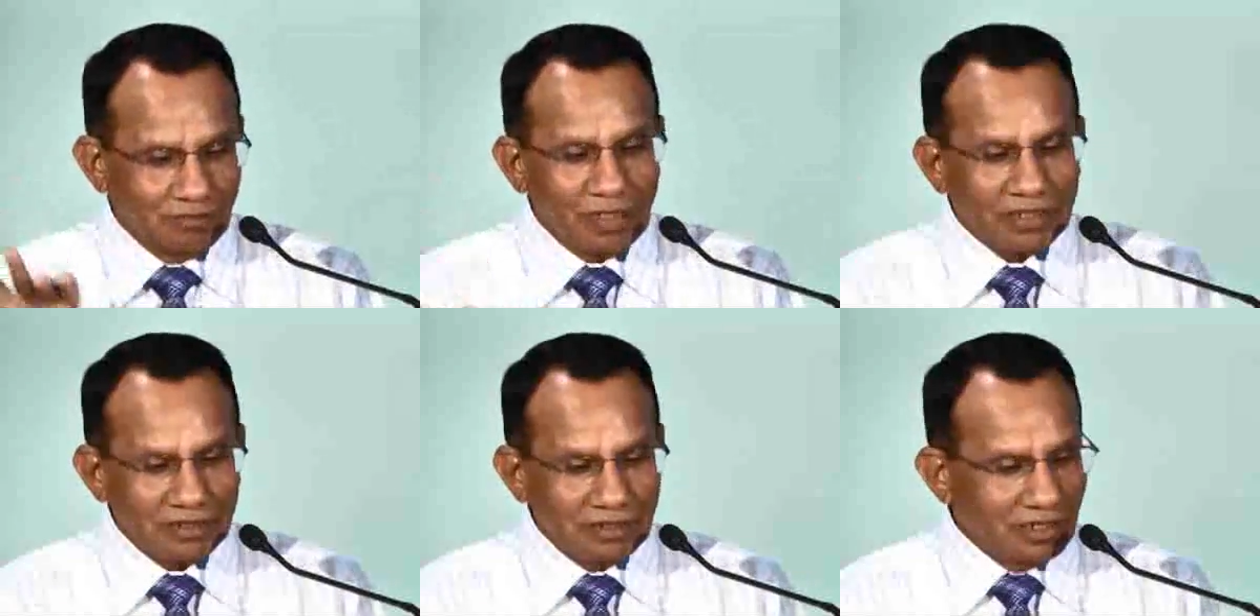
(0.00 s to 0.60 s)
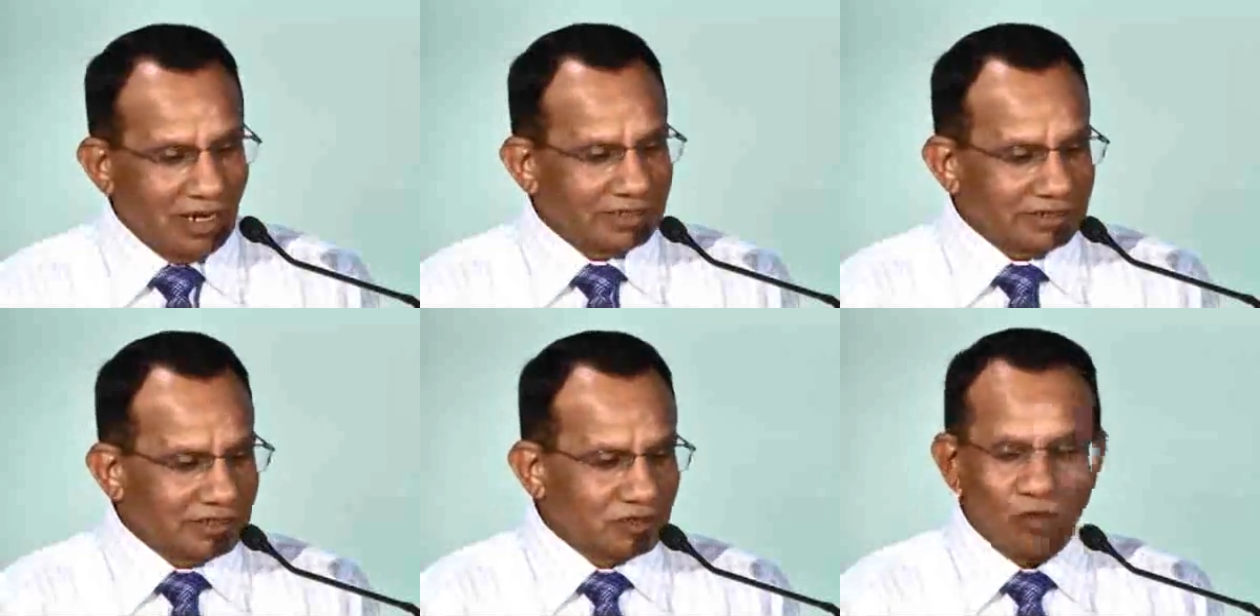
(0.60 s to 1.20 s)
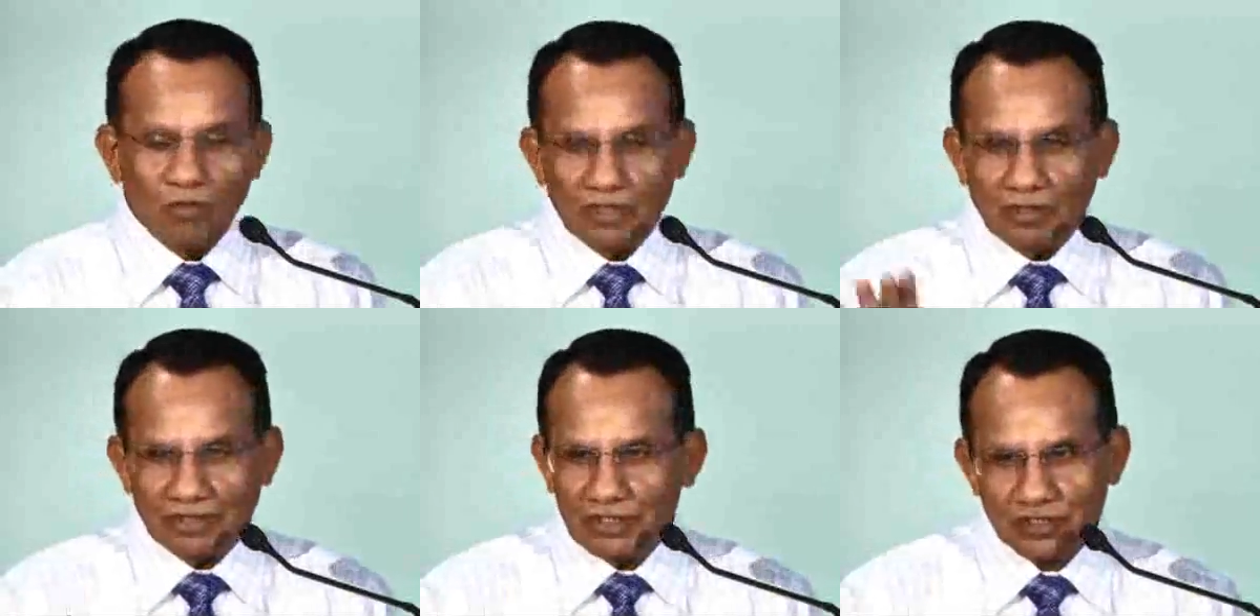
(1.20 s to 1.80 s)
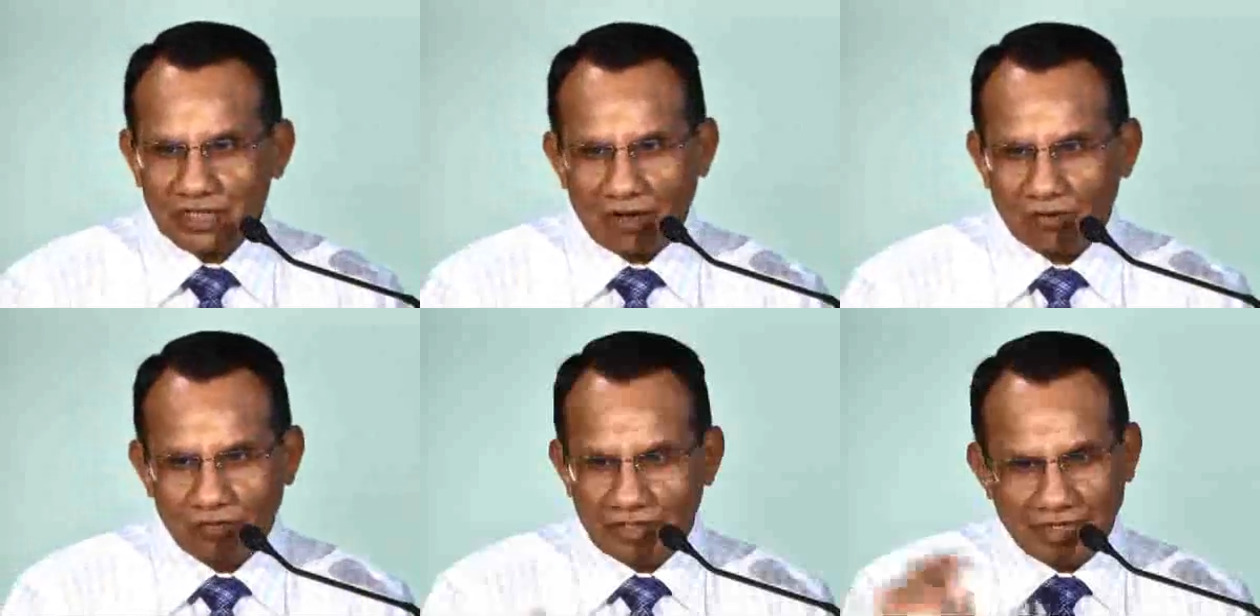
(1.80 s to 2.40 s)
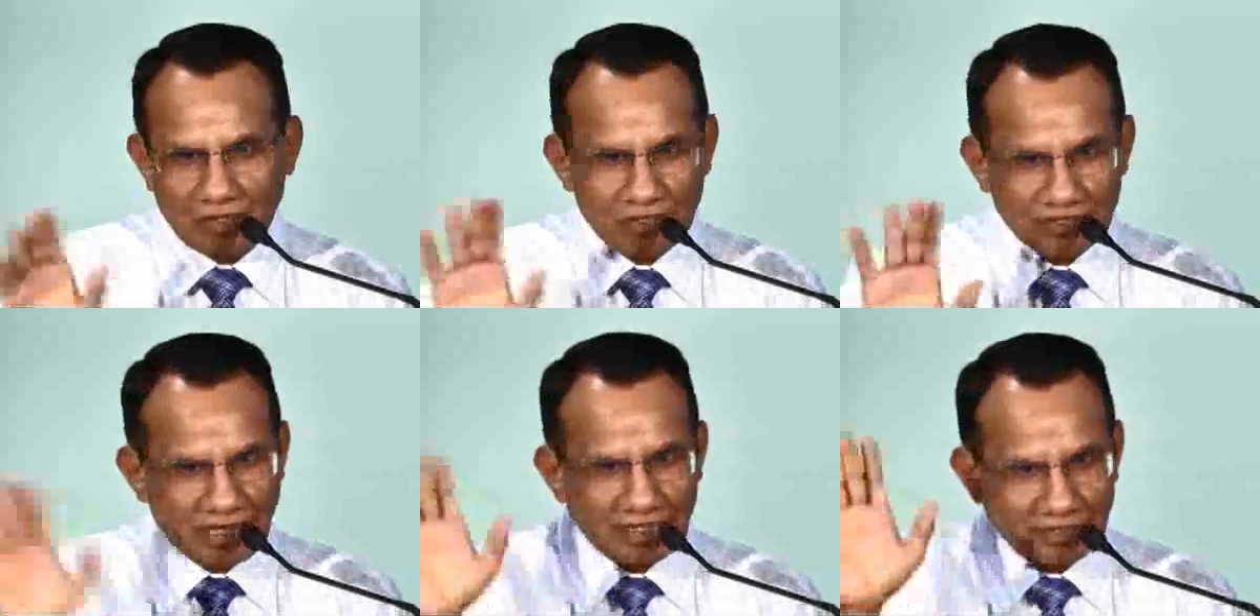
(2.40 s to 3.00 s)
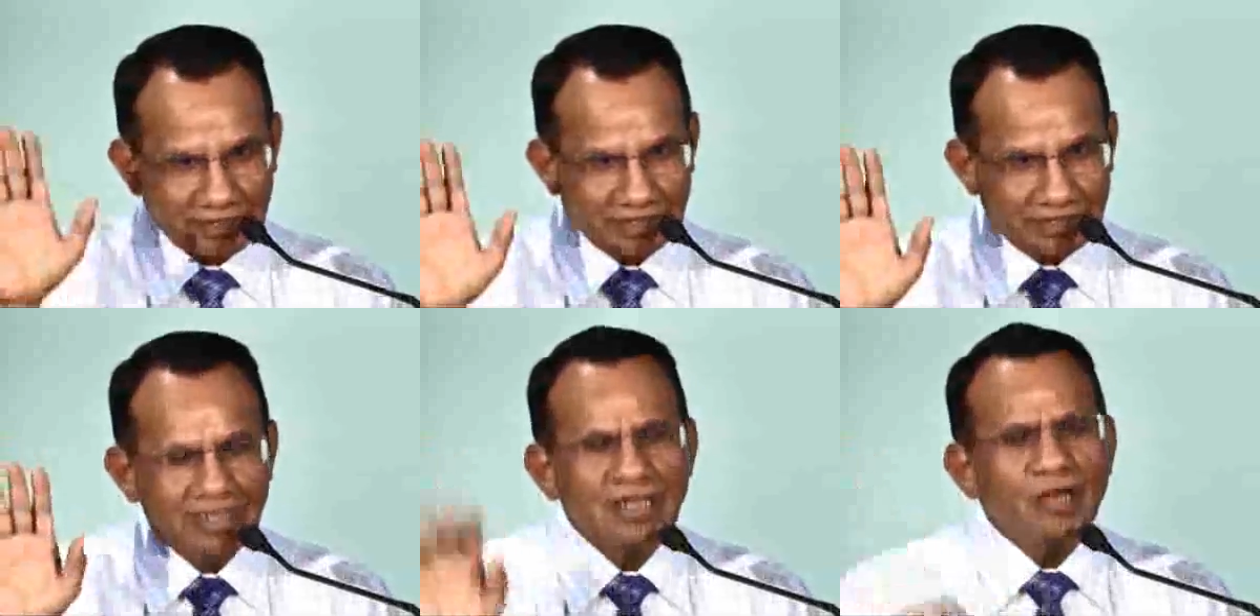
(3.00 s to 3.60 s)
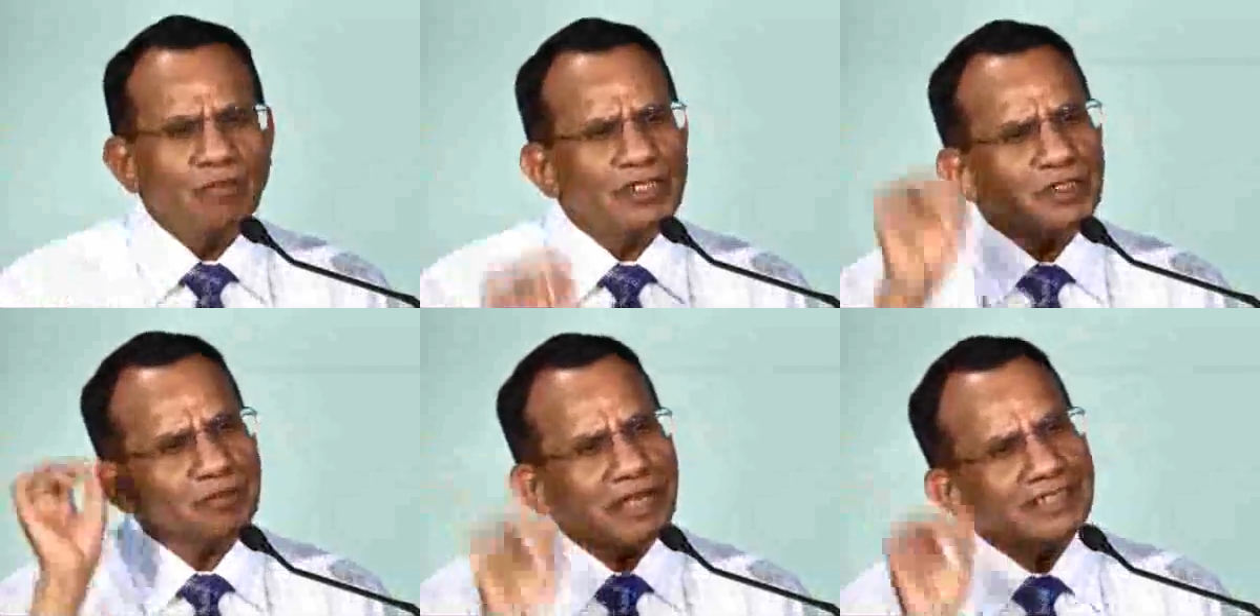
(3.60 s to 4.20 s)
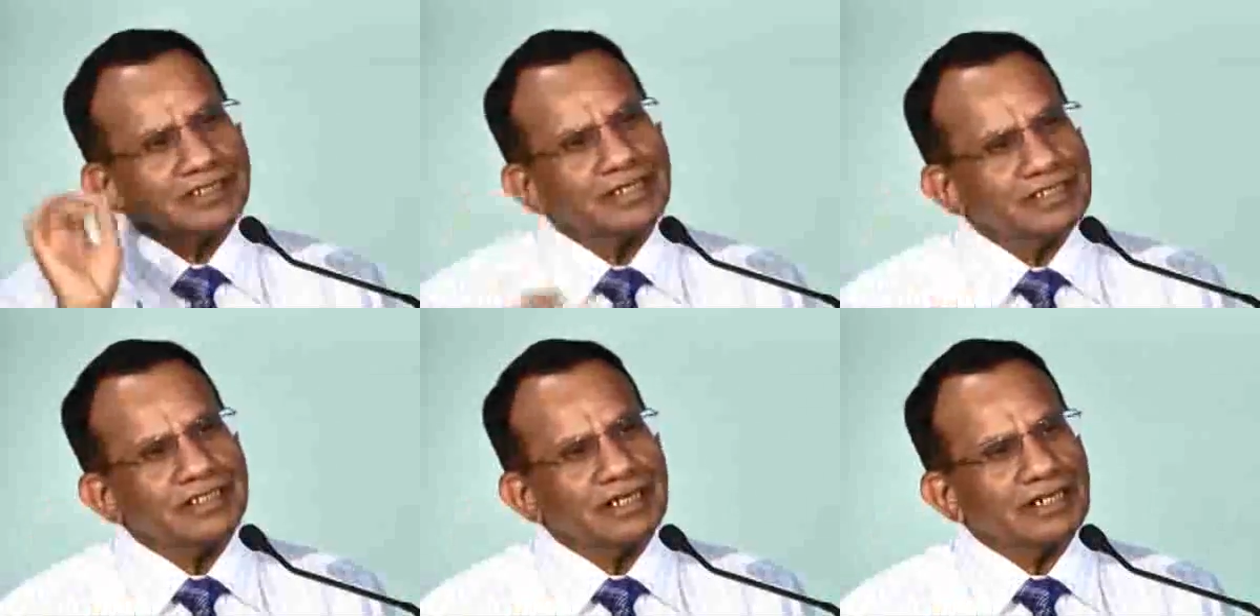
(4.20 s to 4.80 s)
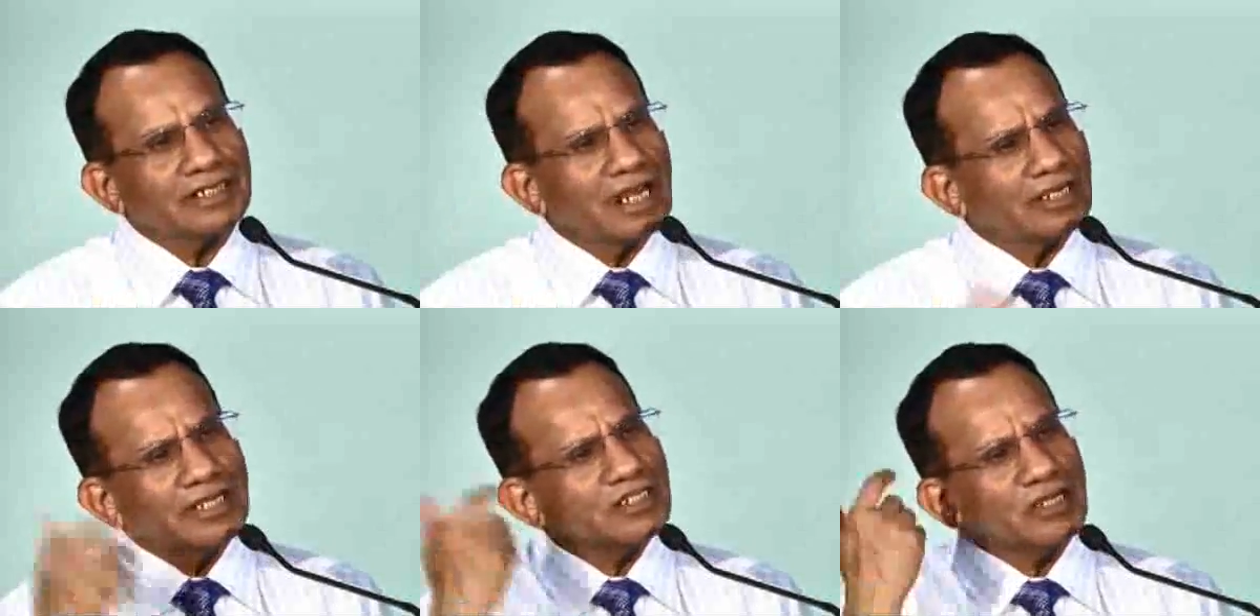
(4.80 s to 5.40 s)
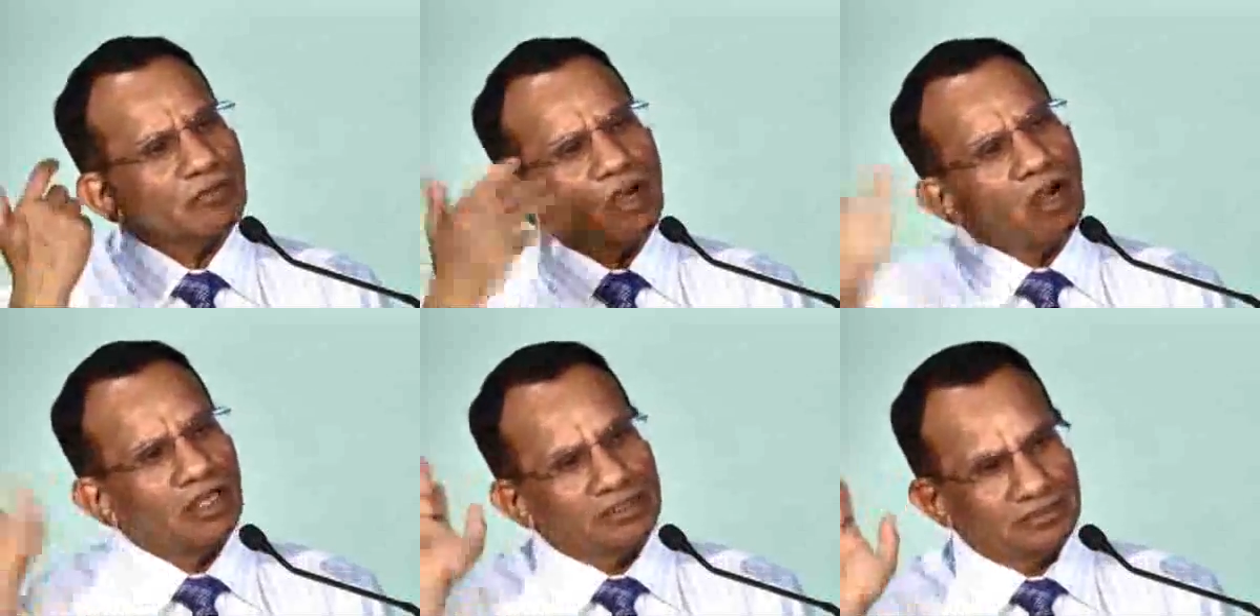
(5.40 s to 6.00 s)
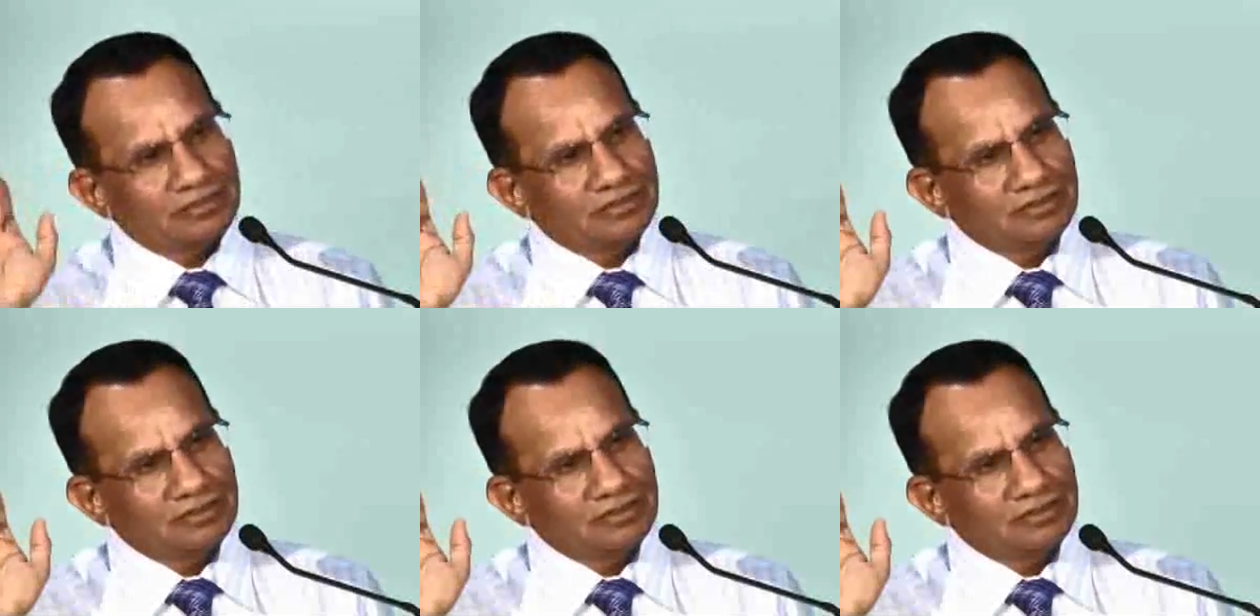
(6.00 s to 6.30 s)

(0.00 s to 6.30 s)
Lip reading: But I think only on this ground we cannot start the AKT. Please friends consider that days have gone.